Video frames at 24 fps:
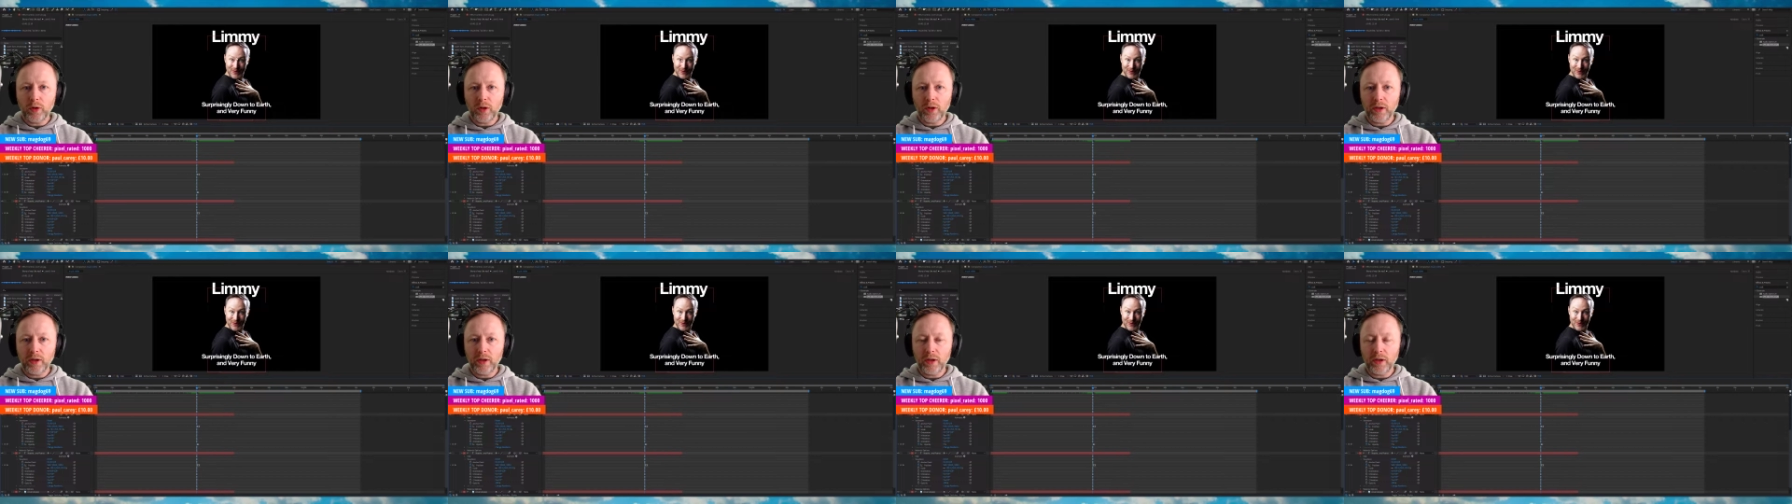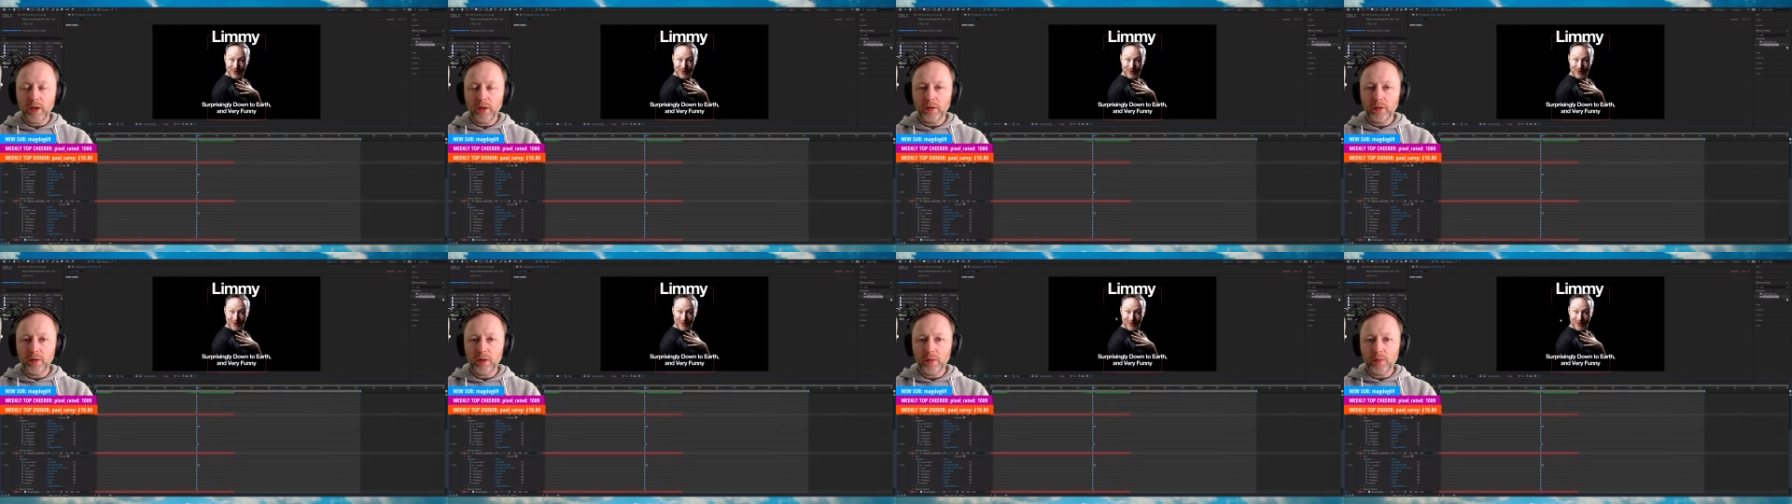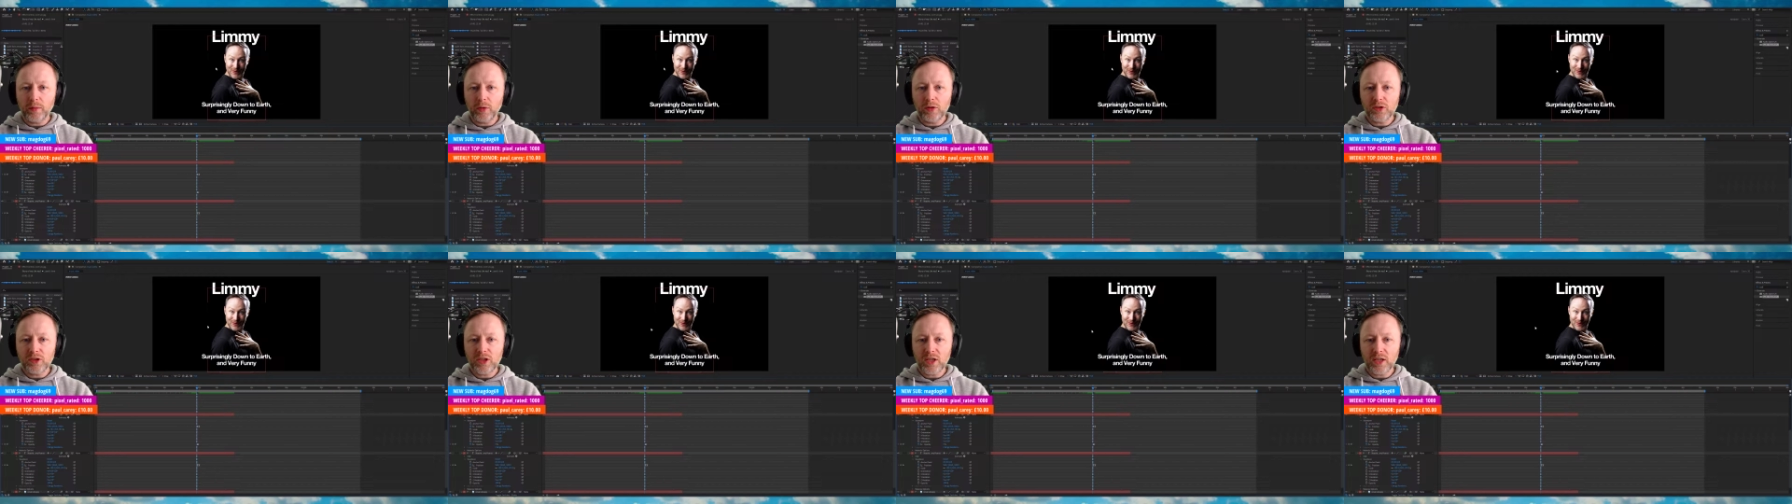of the
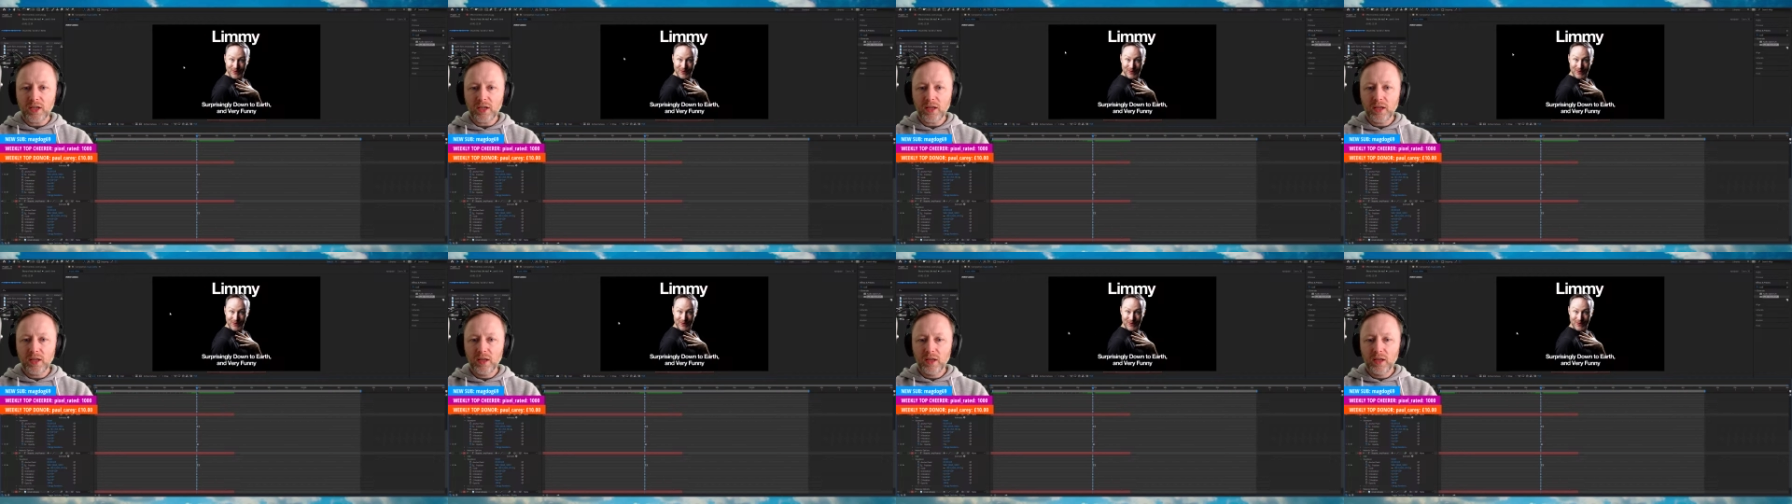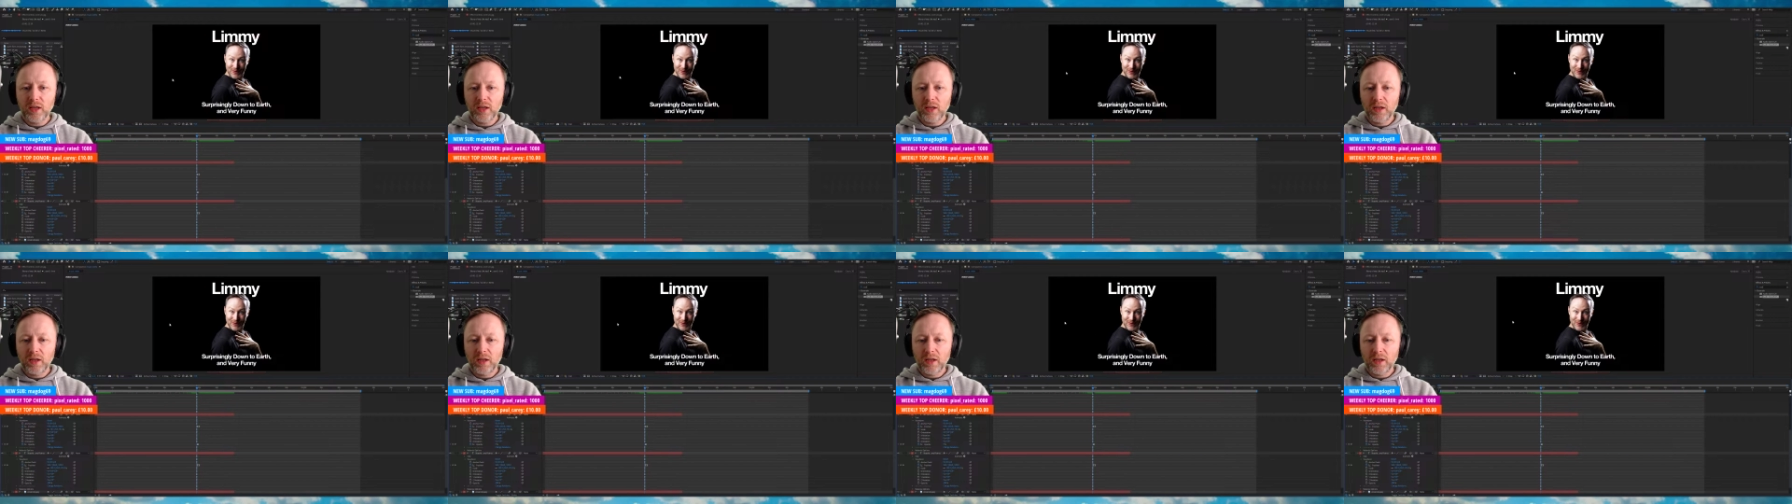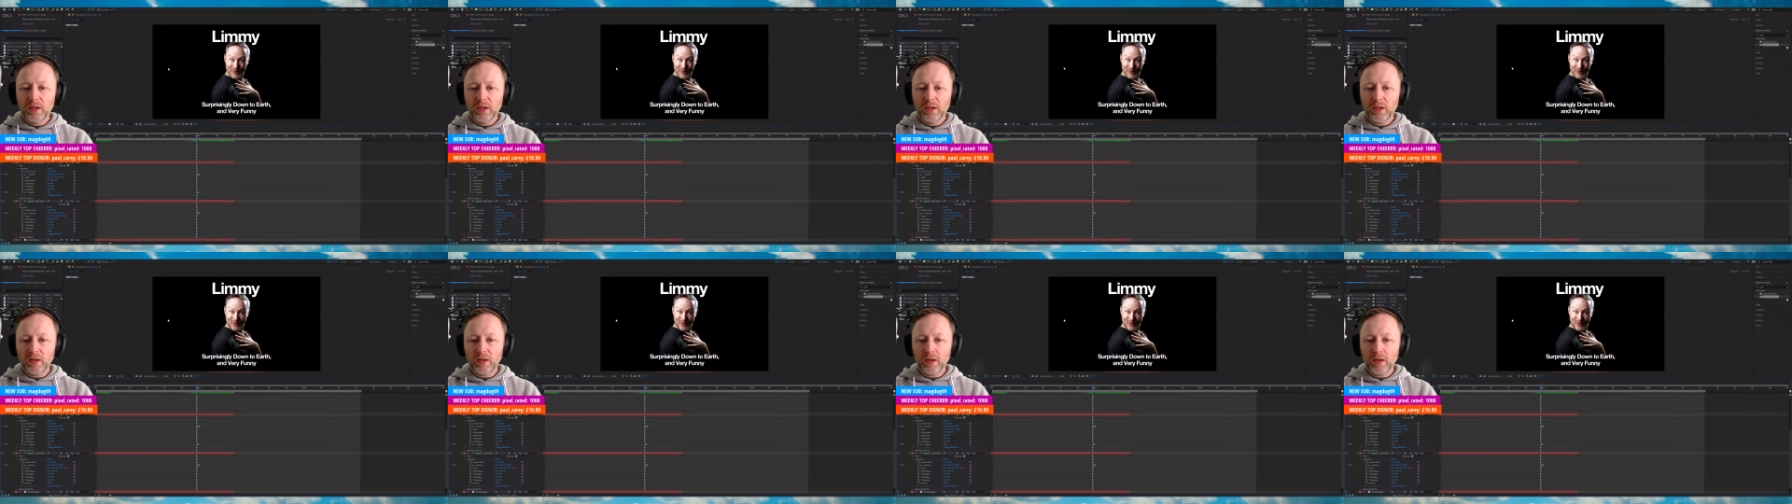music.
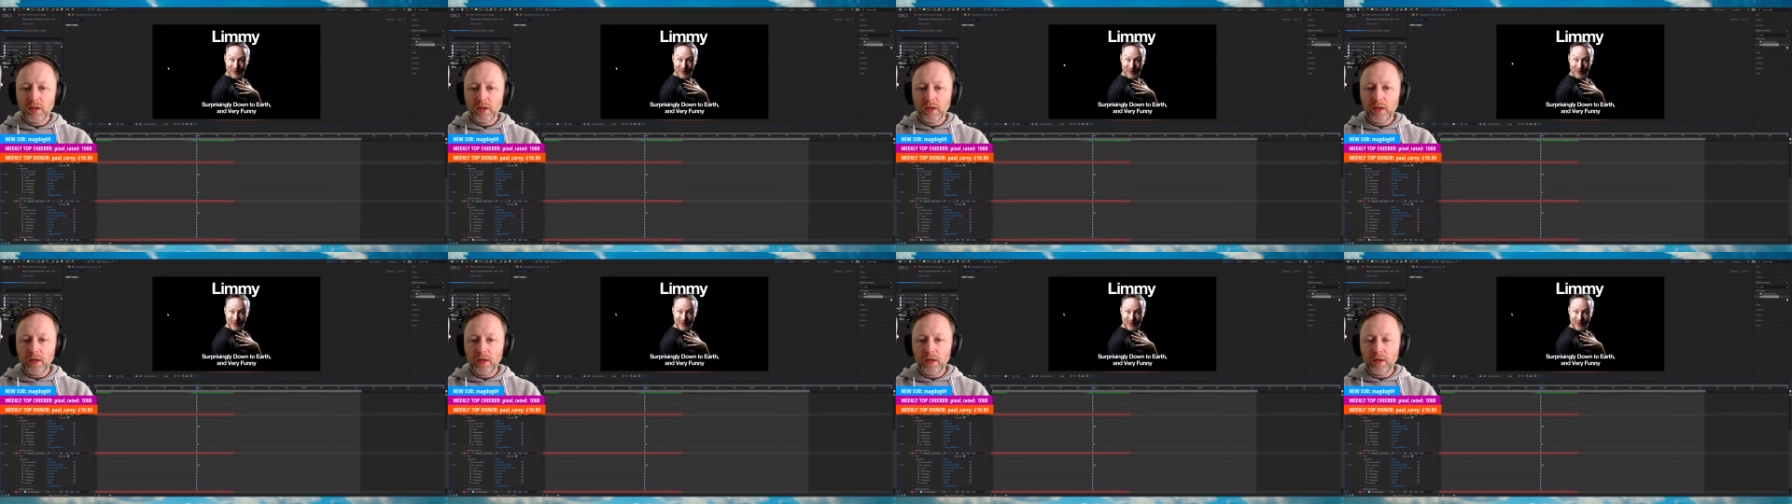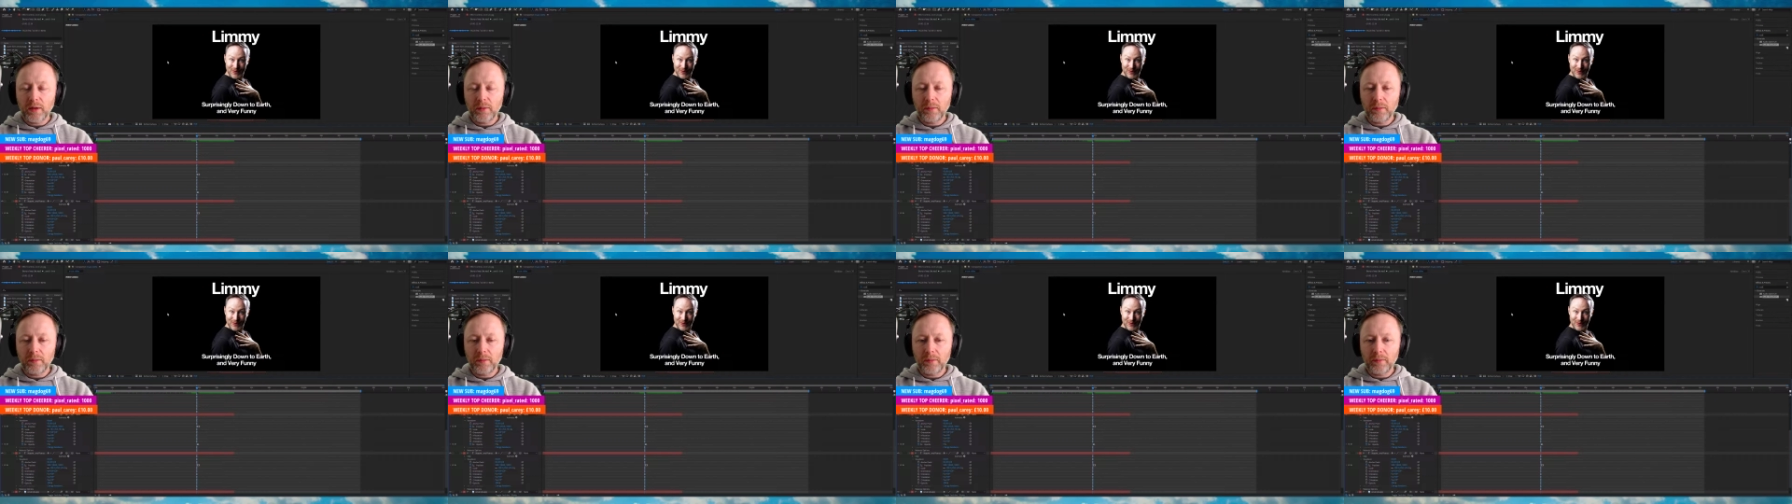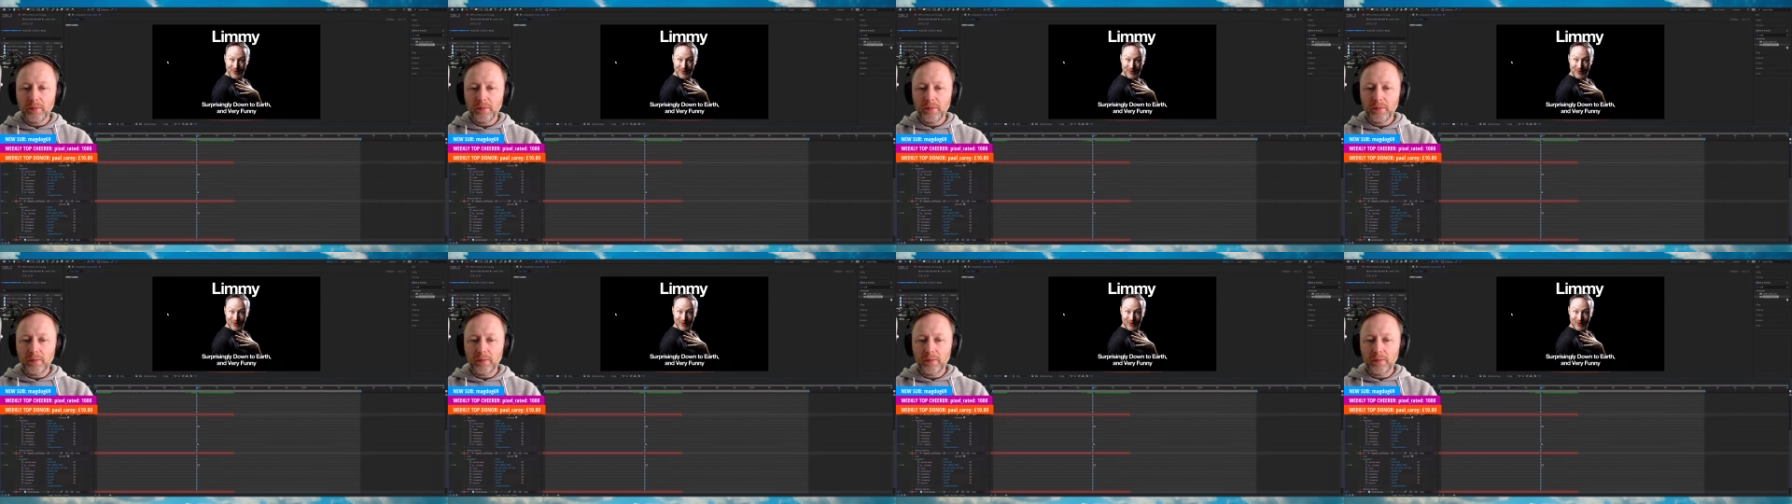Yeah,